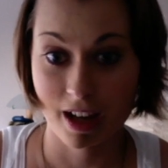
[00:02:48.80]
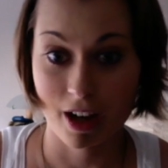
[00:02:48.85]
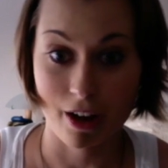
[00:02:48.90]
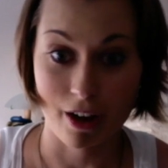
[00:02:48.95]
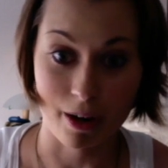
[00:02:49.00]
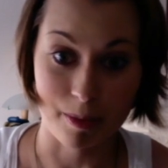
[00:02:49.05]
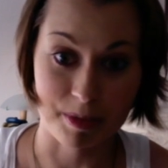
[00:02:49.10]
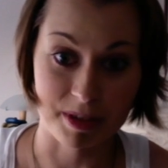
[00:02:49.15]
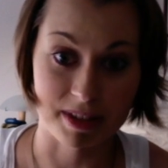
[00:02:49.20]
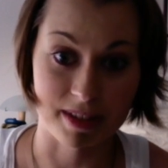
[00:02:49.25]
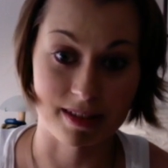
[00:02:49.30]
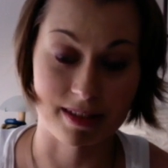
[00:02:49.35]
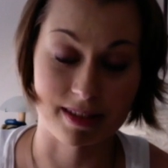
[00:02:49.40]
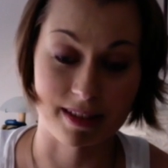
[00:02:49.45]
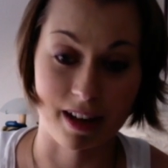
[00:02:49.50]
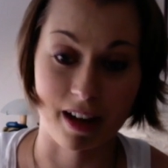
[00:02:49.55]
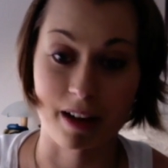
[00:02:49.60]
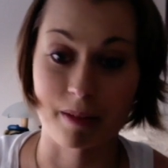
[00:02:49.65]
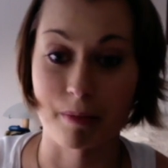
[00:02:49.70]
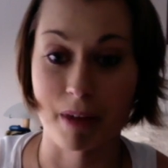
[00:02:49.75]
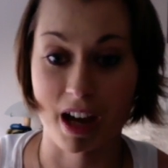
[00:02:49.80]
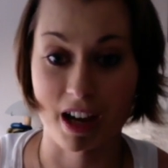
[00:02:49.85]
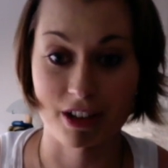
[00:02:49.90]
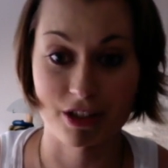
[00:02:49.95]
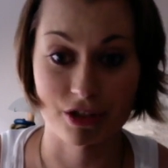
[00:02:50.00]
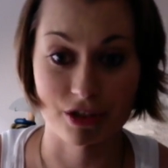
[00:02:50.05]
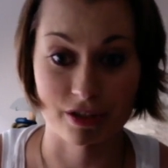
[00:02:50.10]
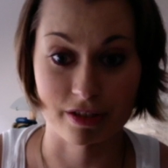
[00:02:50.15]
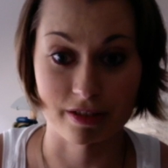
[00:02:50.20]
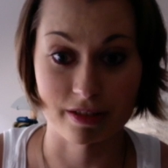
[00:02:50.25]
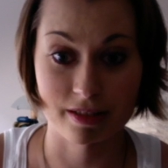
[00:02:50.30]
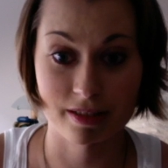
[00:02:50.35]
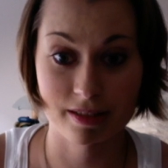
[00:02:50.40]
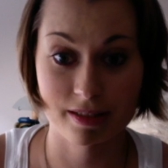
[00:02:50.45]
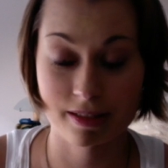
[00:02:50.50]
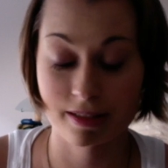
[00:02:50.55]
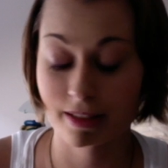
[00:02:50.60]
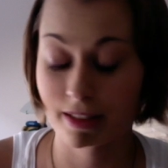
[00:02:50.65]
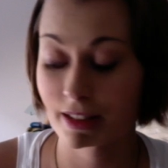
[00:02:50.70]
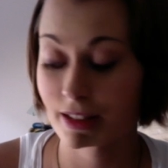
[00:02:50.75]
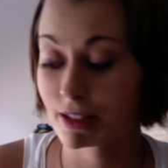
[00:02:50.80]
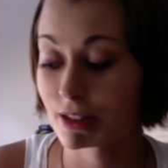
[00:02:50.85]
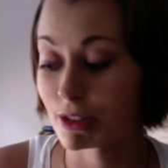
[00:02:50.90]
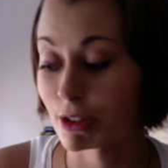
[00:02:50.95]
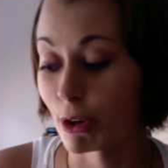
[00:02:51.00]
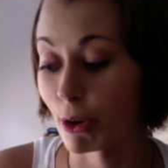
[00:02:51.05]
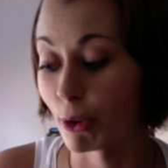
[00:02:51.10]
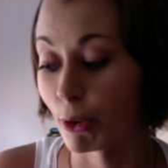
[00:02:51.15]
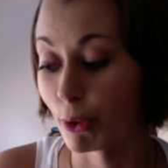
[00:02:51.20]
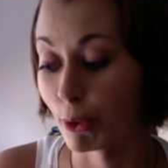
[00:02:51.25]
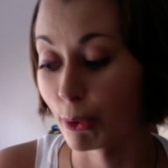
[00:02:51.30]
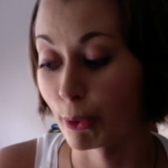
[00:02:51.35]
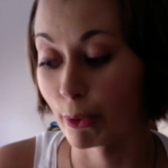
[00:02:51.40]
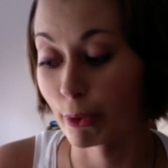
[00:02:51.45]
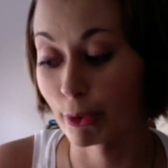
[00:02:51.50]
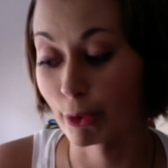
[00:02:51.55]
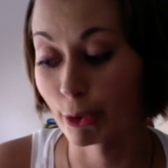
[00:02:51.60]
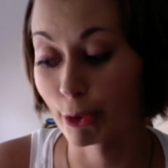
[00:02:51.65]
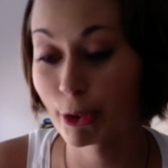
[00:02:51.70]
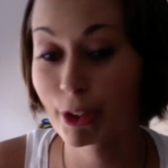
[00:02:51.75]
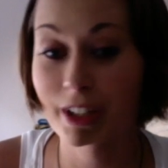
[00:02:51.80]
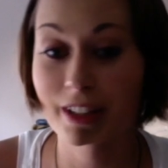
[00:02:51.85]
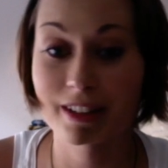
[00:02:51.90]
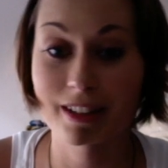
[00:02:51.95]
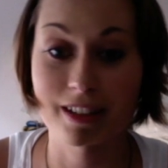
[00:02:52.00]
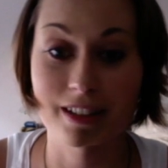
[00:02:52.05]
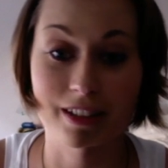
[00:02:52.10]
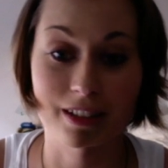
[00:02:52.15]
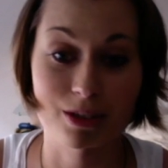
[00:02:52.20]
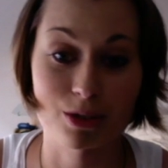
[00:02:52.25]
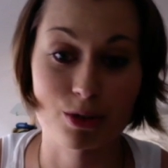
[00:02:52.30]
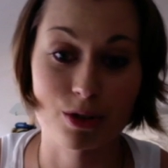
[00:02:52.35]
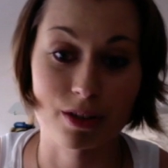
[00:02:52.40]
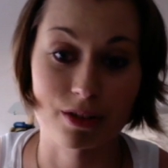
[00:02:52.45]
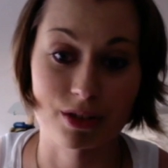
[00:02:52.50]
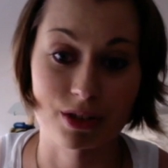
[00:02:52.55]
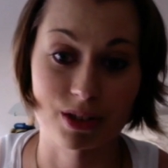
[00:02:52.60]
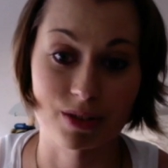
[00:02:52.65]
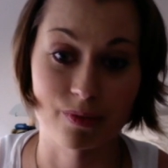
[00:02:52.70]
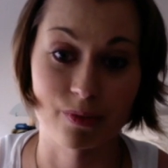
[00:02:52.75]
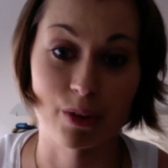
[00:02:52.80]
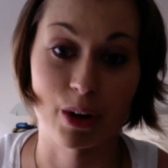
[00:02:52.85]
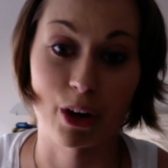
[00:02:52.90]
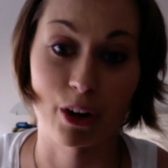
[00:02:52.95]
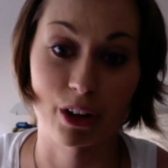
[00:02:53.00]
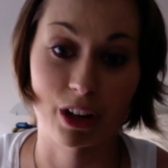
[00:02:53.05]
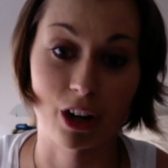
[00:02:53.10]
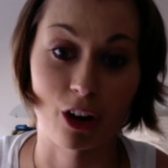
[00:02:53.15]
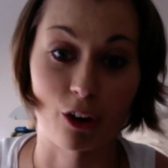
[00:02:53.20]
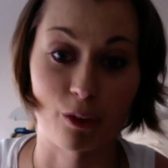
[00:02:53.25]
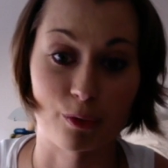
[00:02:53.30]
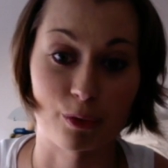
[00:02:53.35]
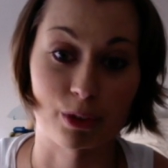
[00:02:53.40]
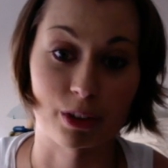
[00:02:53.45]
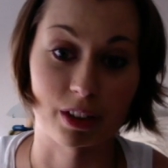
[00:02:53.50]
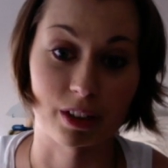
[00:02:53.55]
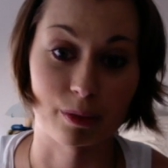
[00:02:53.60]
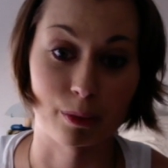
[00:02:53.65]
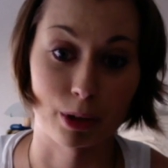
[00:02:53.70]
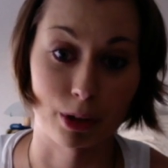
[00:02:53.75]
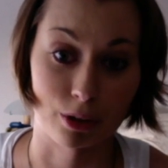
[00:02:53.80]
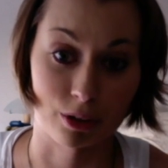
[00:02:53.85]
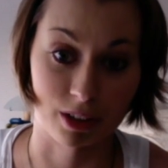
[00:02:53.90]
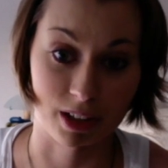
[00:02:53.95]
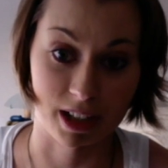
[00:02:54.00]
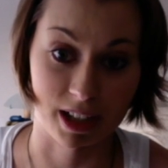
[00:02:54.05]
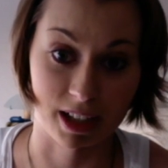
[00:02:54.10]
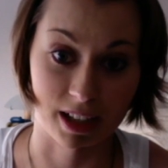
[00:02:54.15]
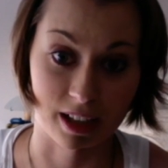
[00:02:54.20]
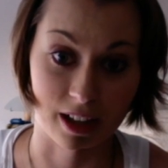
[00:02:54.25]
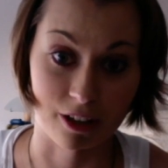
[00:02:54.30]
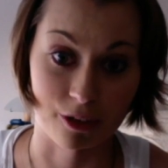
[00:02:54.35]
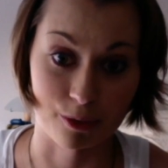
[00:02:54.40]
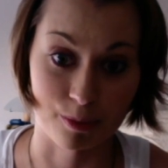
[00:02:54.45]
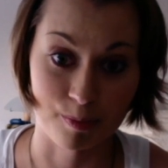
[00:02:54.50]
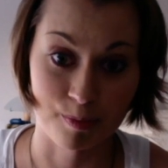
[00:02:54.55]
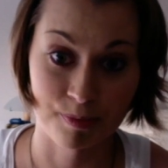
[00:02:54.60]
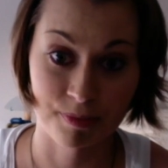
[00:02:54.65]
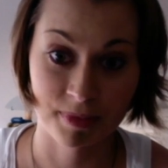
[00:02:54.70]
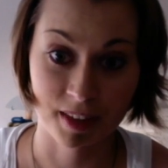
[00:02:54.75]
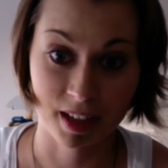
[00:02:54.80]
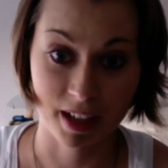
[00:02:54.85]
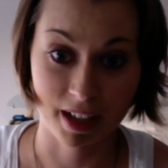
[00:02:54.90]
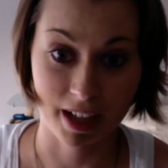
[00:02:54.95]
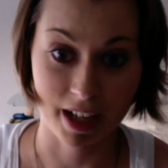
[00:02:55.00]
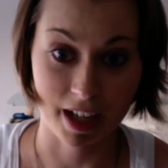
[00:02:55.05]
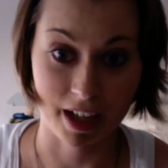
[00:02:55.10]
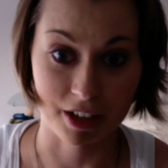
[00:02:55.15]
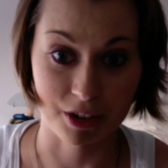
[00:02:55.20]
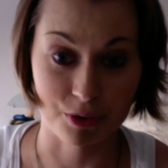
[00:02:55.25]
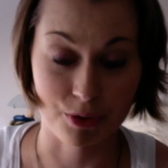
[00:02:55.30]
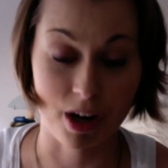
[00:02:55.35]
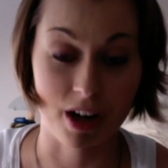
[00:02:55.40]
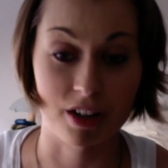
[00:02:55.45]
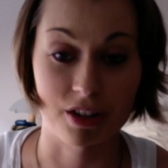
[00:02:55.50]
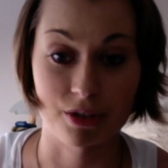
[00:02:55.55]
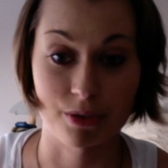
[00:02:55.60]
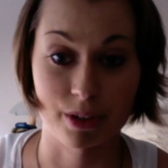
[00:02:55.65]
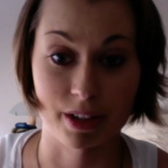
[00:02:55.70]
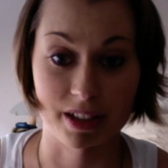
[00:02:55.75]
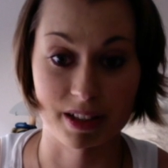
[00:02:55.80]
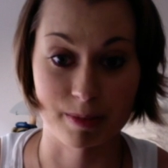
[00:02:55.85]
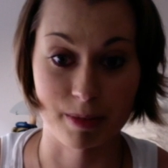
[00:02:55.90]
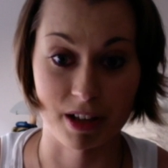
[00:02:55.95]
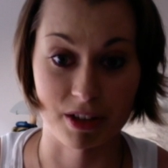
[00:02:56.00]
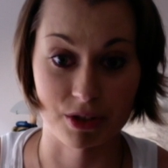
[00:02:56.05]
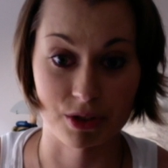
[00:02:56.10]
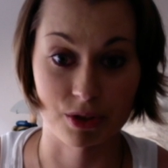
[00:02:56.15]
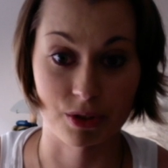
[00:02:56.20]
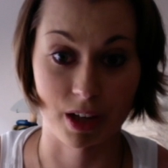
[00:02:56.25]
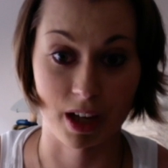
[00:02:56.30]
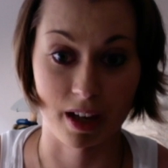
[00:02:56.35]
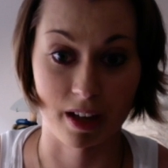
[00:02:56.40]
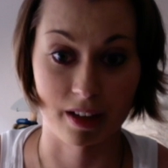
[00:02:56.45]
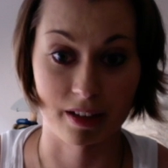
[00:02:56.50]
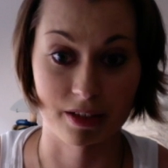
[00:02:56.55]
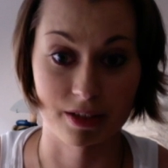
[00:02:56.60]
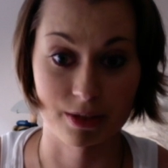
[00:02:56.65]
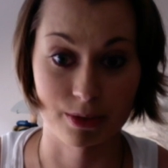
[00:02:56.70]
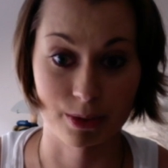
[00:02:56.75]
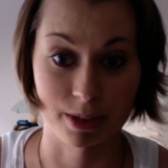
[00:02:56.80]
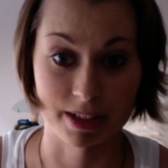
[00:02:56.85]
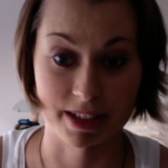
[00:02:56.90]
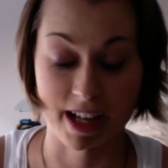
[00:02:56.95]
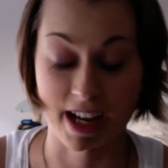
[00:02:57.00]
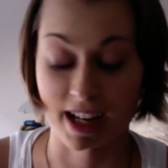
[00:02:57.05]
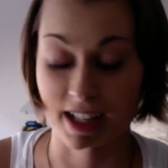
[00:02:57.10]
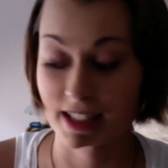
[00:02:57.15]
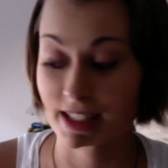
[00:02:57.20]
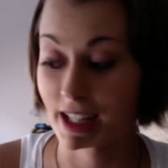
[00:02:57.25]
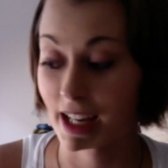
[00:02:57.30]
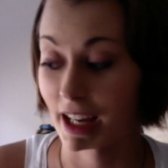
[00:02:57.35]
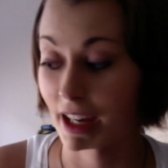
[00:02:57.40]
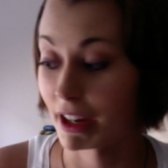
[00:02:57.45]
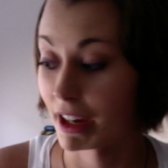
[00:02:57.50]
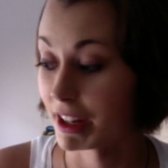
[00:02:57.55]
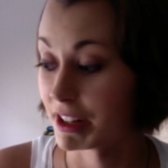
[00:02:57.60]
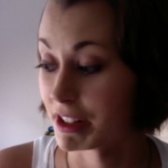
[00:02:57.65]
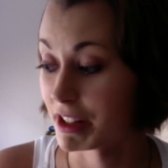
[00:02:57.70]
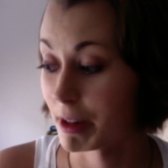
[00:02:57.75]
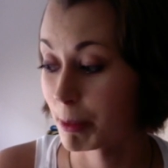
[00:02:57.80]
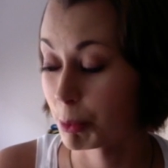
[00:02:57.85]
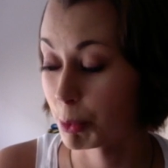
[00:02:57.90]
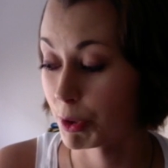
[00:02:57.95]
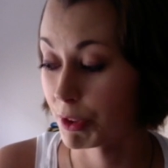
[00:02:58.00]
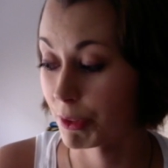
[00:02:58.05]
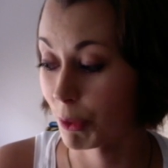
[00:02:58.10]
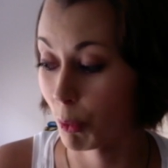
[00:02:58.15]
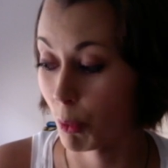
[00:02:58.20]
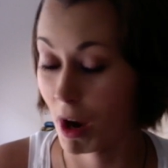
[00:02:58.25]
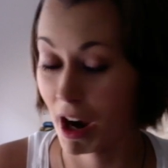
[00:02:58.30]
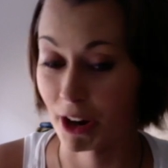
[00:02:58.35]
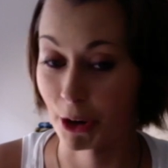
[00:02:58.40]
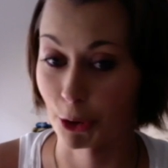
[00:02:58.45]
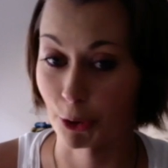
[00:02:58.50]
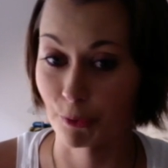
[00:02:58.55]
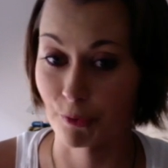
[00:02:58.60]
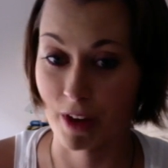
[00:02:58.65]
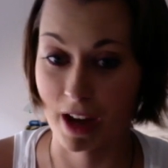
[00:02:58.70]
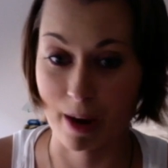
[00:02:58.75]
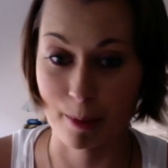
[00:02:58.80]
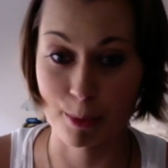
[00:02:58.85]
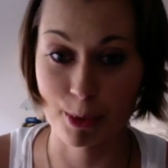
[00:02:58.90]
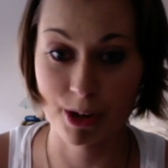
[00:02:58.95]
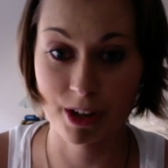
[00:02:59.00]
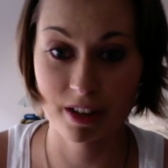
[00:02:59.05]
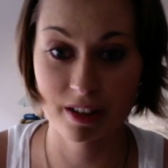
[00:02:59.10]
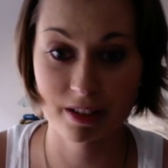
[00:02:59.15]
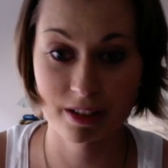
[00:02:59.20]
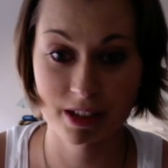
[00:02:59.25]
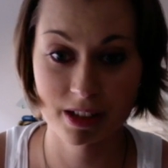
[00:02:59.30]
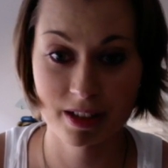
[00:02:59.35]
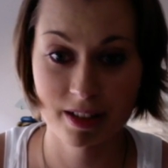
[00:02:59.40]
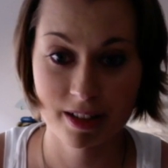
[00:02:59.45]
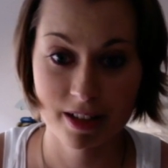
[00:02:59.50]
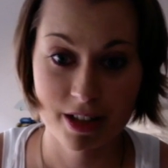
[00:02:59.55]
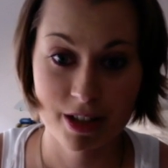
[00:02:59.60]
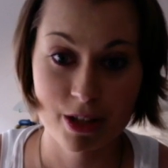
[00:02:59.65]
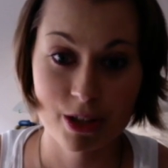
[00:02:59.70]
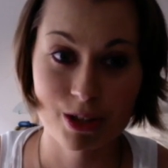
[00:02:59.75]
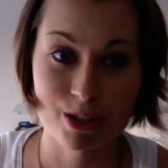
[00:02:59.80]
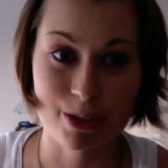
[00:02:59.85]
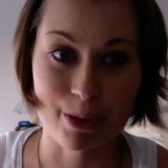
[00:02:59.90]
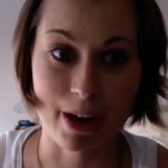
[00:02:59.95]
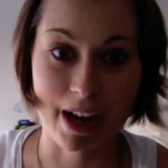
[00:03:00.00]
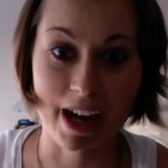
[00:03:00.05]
opposite side matches. So look at the instructions very carefully when you're laying out and try to do it as best you can to exact. I ended up with a wider fabric, so I